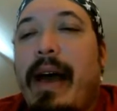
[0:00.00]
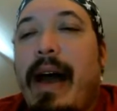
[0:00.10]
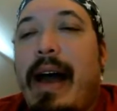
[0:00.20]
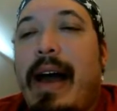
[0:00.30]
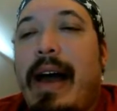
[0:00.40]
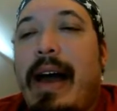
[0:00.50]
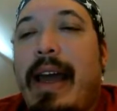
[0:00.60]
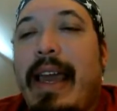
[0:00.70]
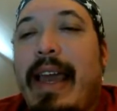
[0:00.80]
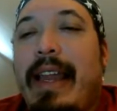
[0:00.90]

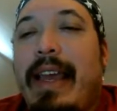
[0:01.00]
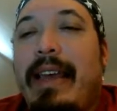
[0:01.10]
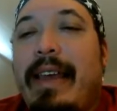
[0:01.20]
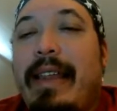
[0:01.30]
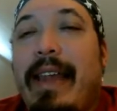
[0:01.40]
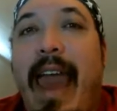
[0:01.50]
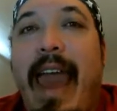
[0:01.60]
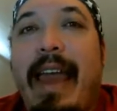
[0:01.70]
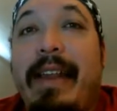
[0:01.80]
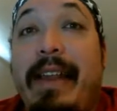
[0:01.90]
It is
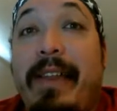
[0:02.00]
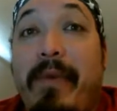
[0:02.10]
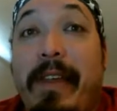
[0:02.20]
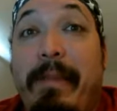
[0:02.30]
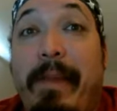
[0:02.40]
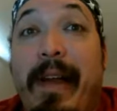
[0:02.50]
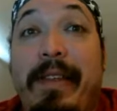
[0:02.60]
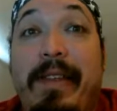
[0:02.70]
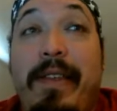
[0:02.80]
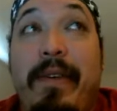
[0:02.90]
a
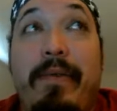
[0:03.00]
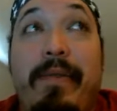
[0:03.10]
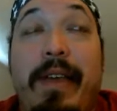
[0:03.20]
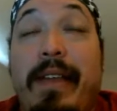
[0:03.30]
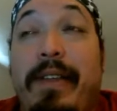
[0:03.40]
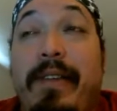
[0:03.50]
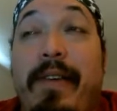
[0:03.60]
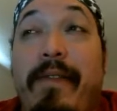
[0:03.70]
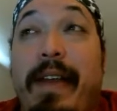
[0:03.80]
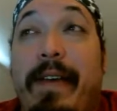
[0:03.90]
response to the
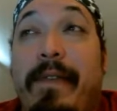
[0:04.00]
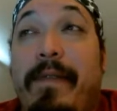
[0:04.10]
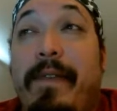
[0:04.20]
conservative,